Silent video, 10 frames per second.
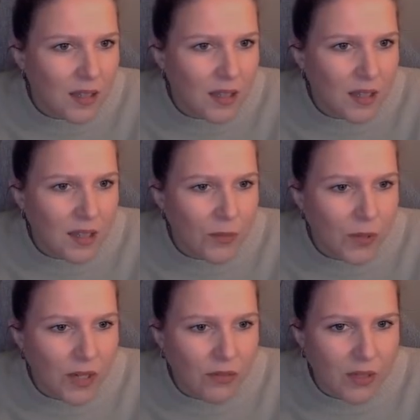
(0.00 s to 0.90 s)
and
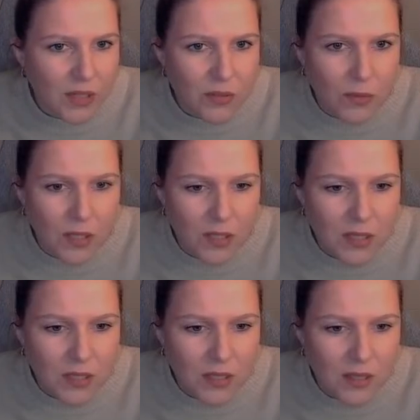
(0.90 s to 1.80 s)
whatever this
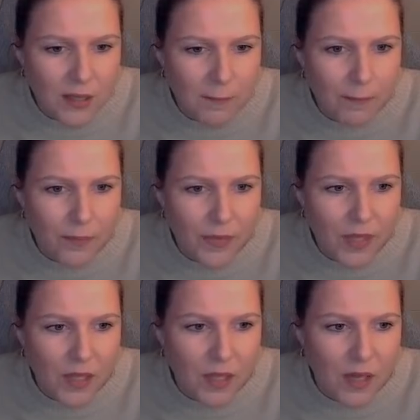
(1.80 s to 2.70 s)
was.
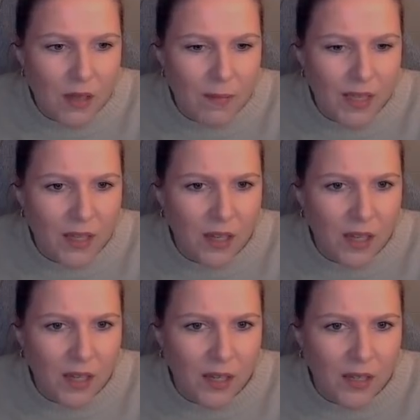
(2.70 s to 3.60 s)
Oh my god,